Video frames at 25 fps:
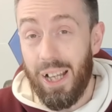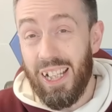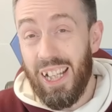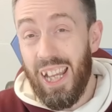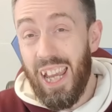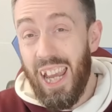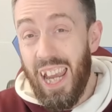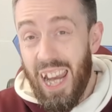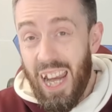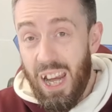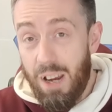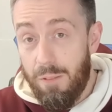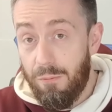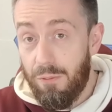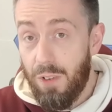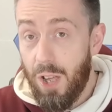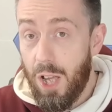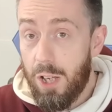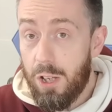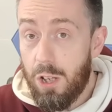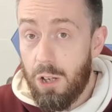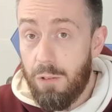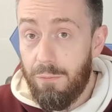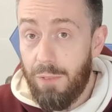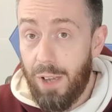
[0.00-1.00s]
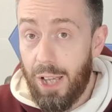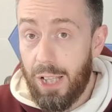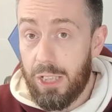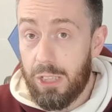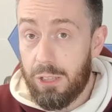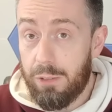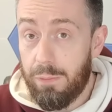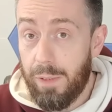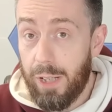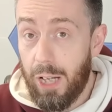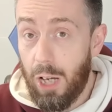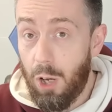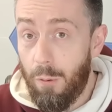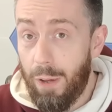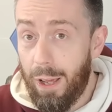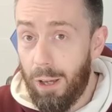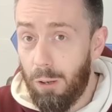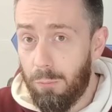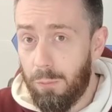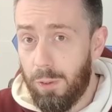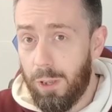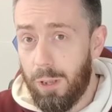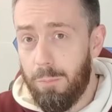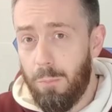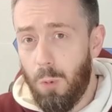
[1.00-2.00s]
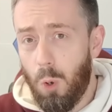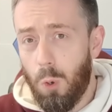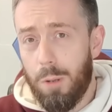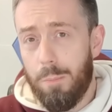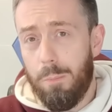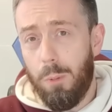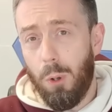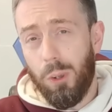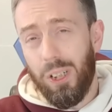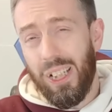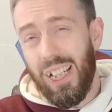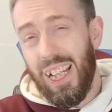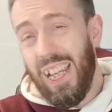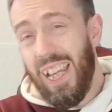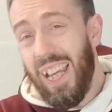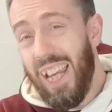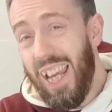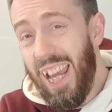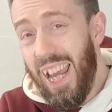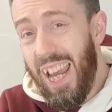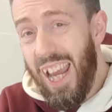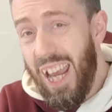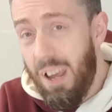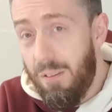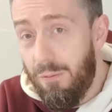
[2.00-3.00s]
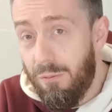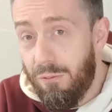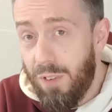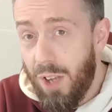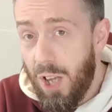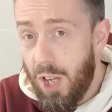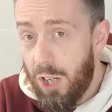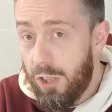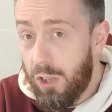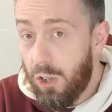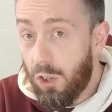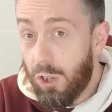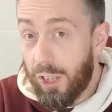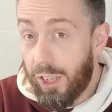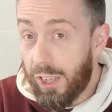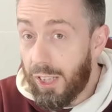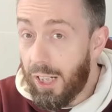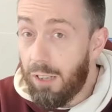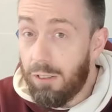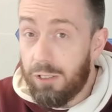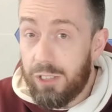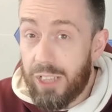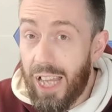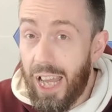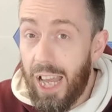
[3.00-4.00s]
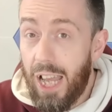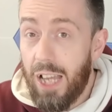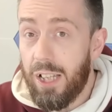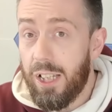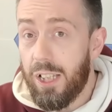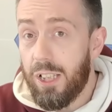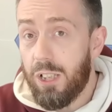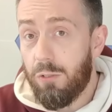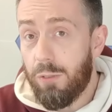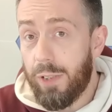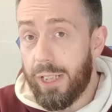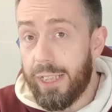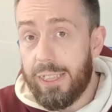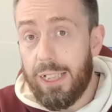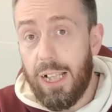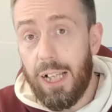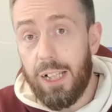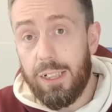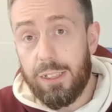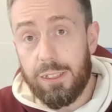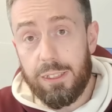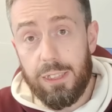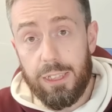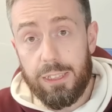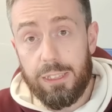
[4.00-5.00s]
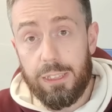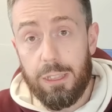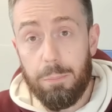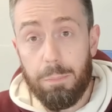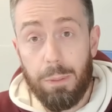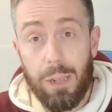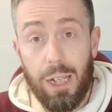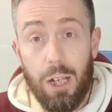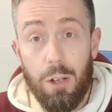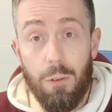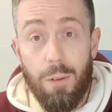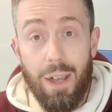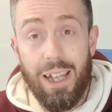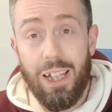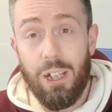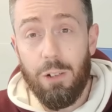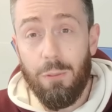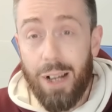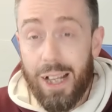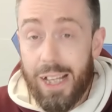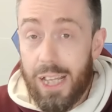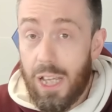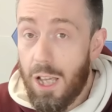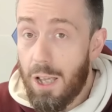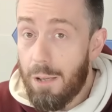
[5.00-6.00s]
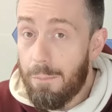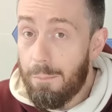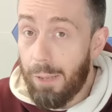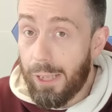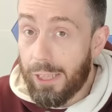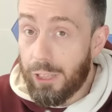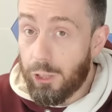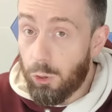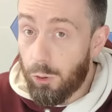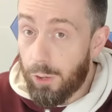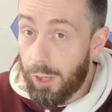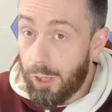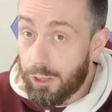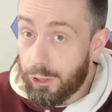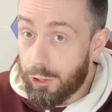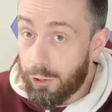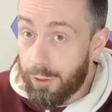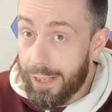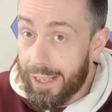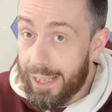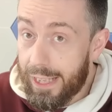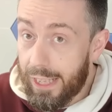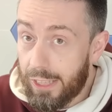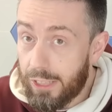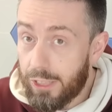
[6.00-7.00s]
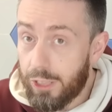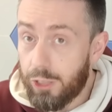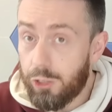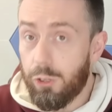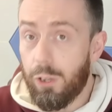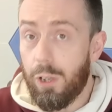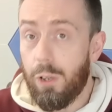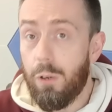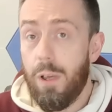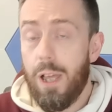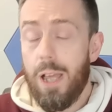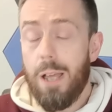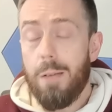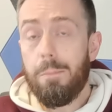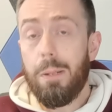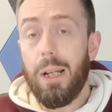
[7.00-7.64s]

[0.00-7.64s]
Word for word: And if you found this video helpful, and more importantly, if you're going to go to any of the retailers listed below anyway, make sure those three things are true.